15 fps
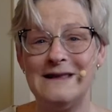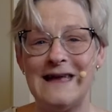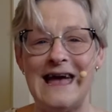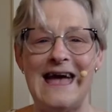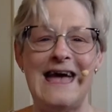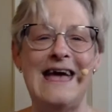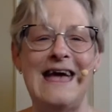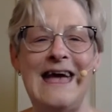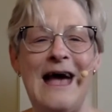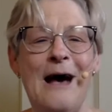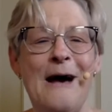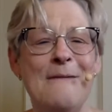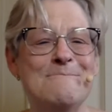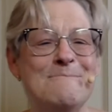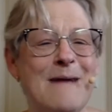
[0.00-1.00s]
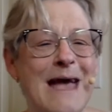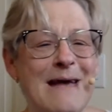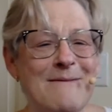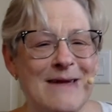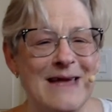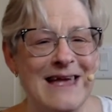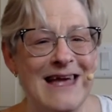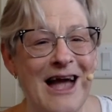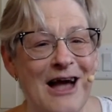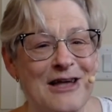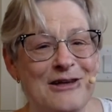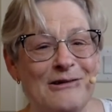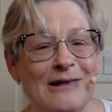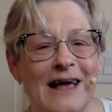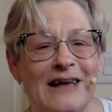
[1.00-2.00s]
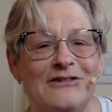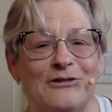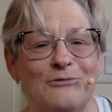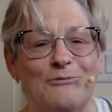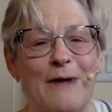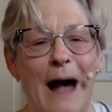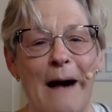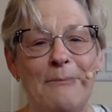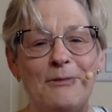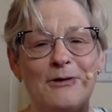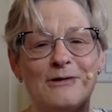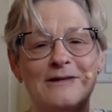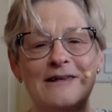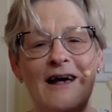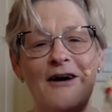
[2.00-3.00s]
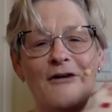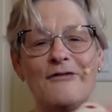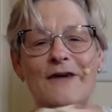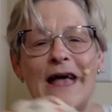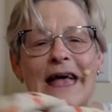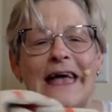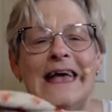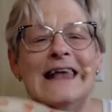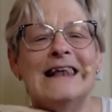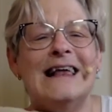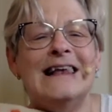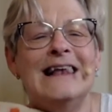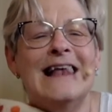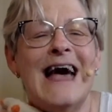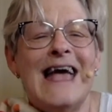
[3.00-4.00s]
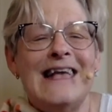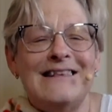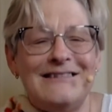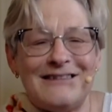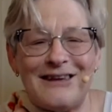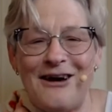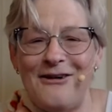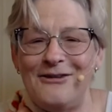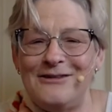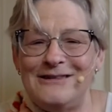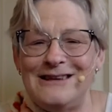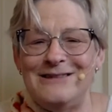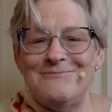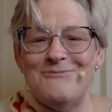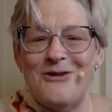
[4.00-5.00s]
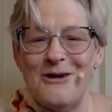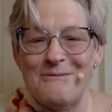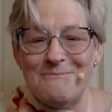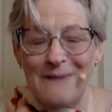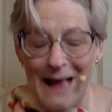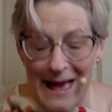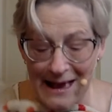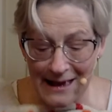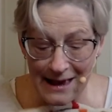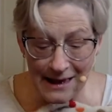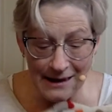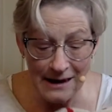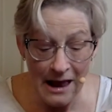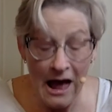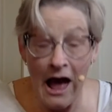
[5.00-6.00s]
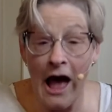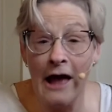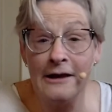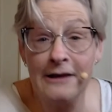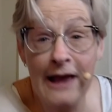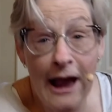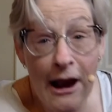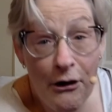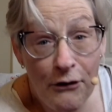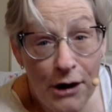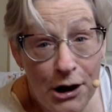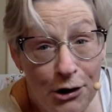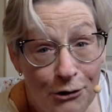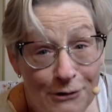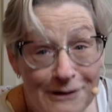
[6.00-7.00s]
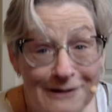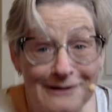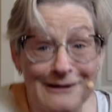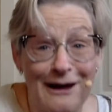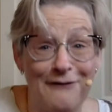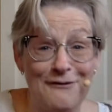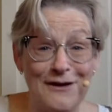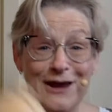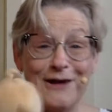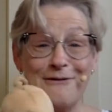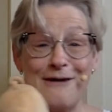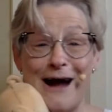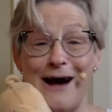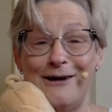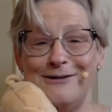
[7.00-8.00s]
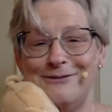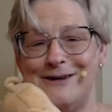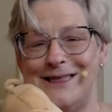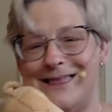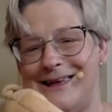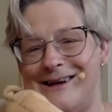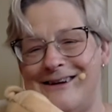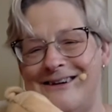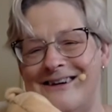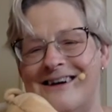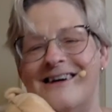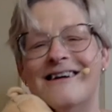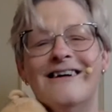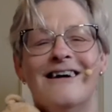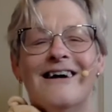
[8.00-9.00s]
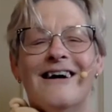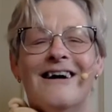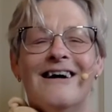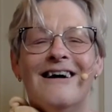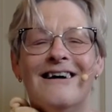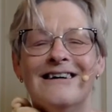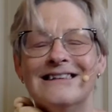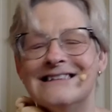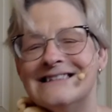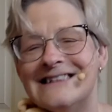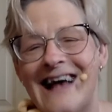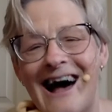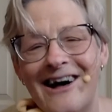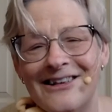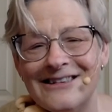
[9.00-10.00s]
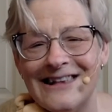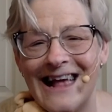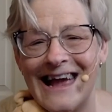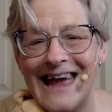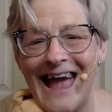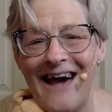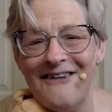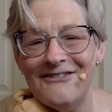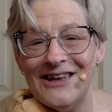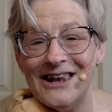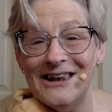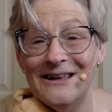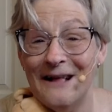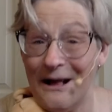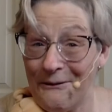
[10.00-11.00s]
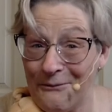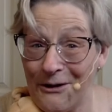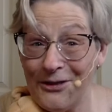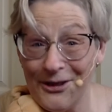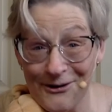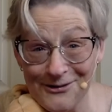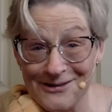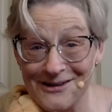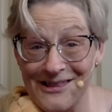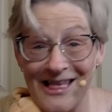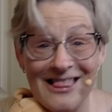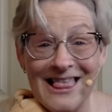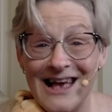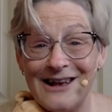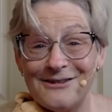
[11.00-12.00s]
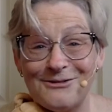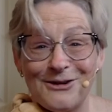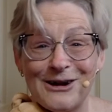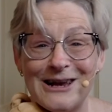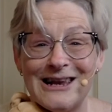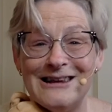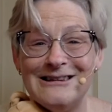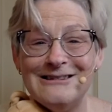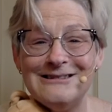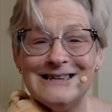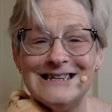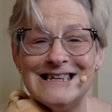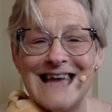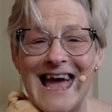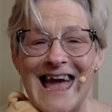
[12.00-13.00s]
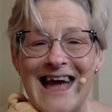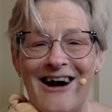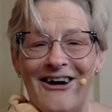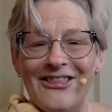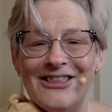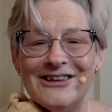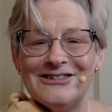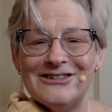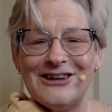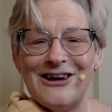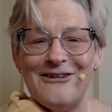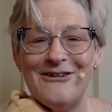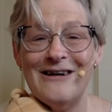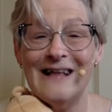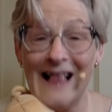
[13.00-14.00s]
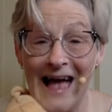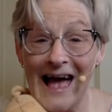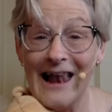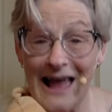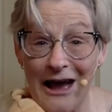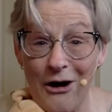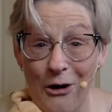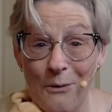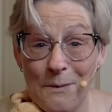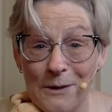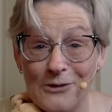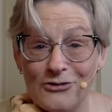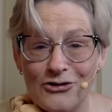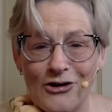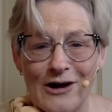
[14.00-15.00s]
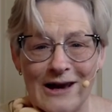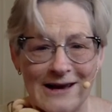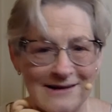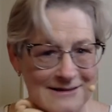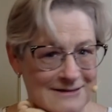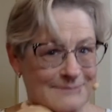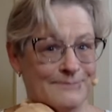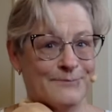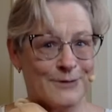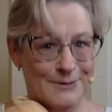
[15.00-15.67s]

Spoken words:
day? Maybe you like to wrap yourself in a nice, cozy, warm blanket and carry your stuffy around with you? Oh, sounds like heaven. Well, those are the things we're going to do today on the show, and I hope you'll join us